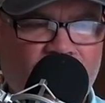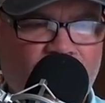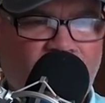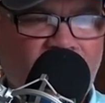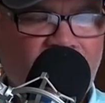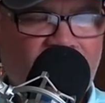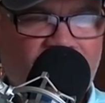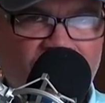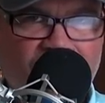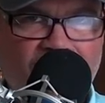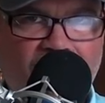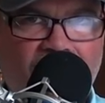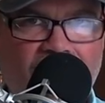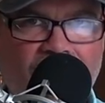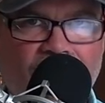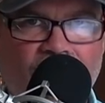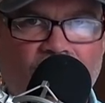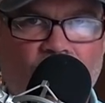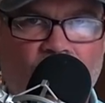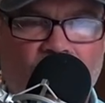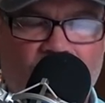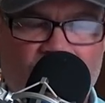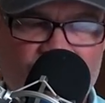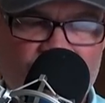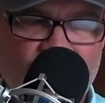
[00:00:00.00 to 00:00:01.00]
but it's not going to
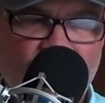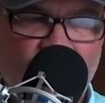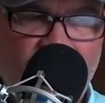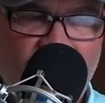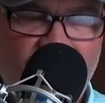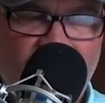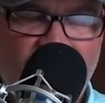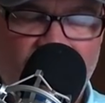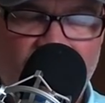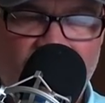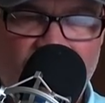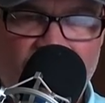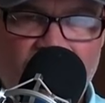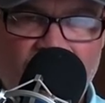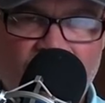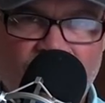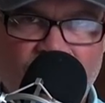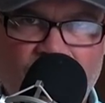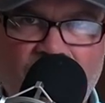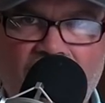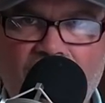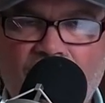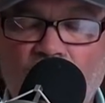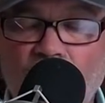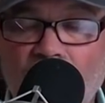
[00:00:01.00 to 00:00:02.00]
wash away from
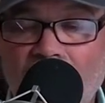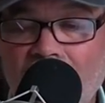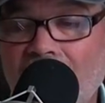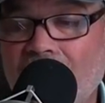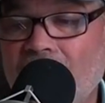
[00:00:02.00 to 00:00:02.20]
that point.